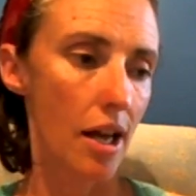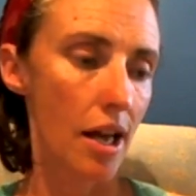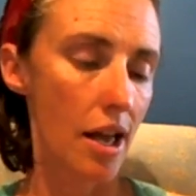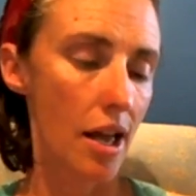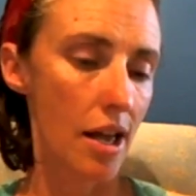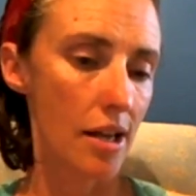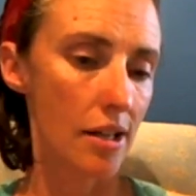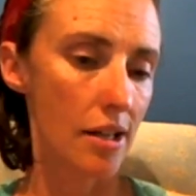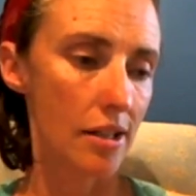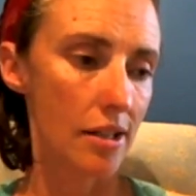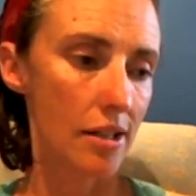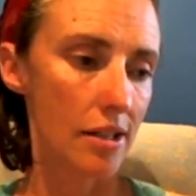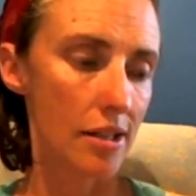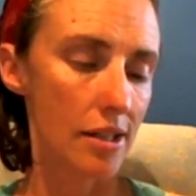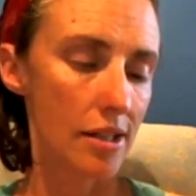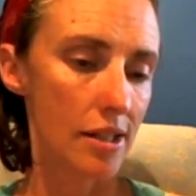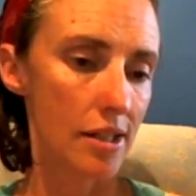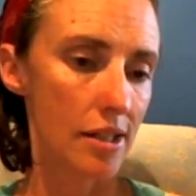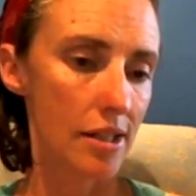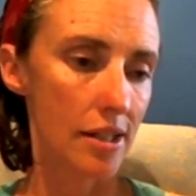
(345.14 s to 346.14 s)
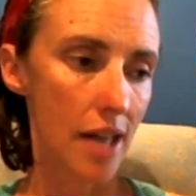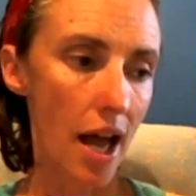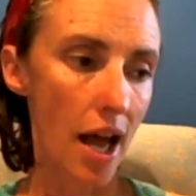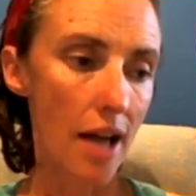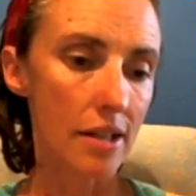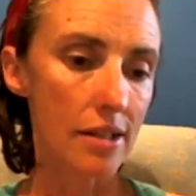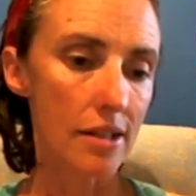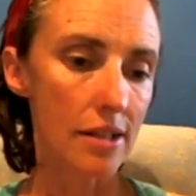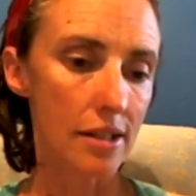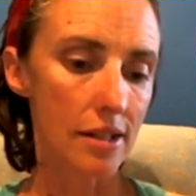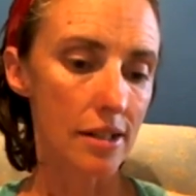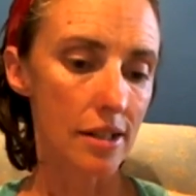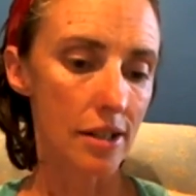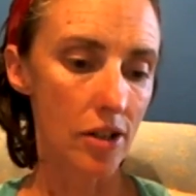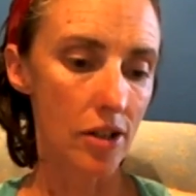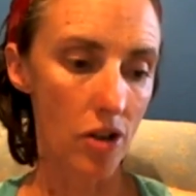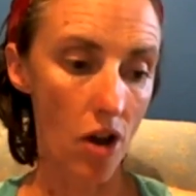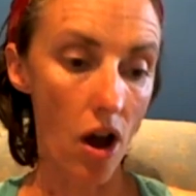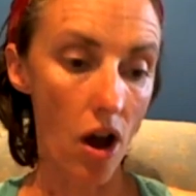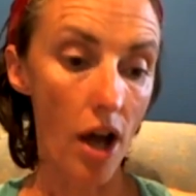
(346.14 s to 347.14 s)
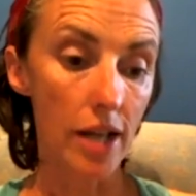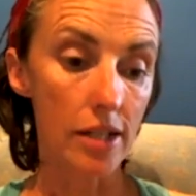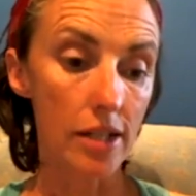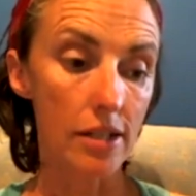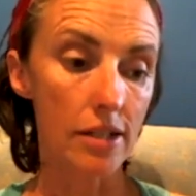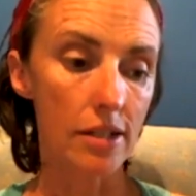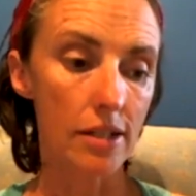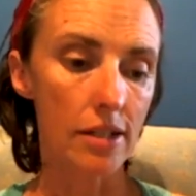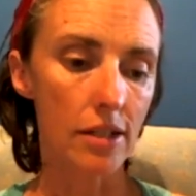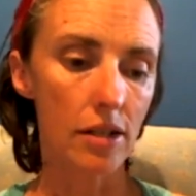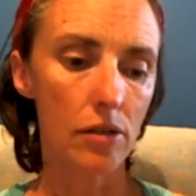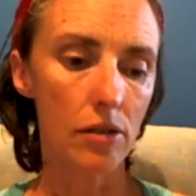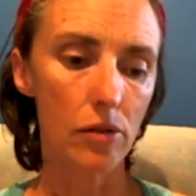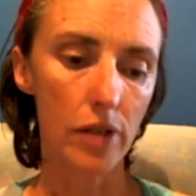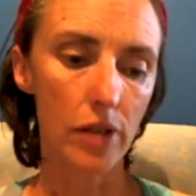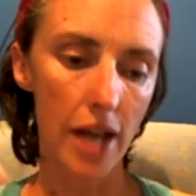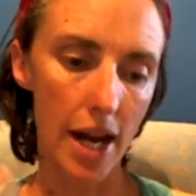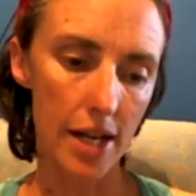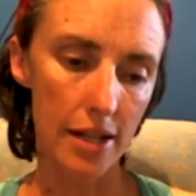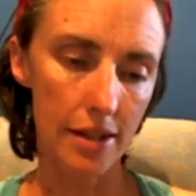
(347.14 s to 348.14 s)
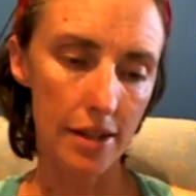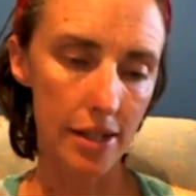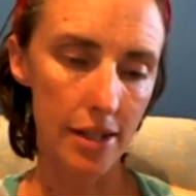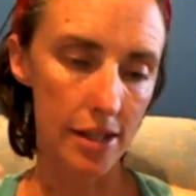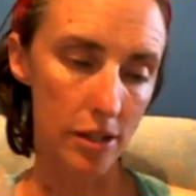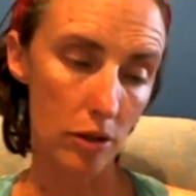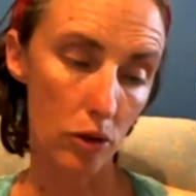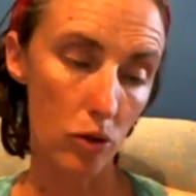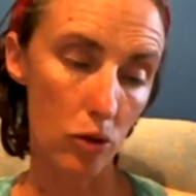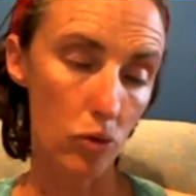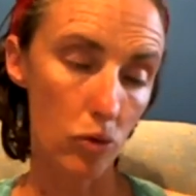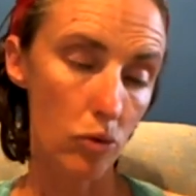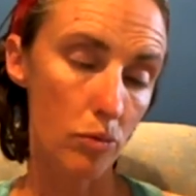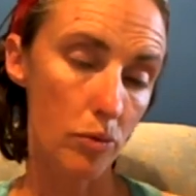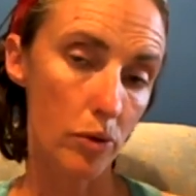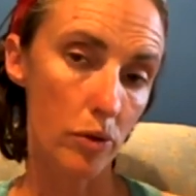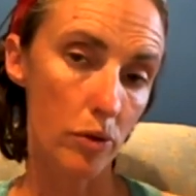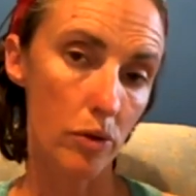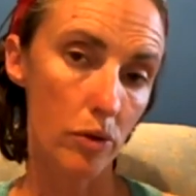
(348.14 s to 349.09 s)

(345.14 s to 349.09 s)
And that night created this loop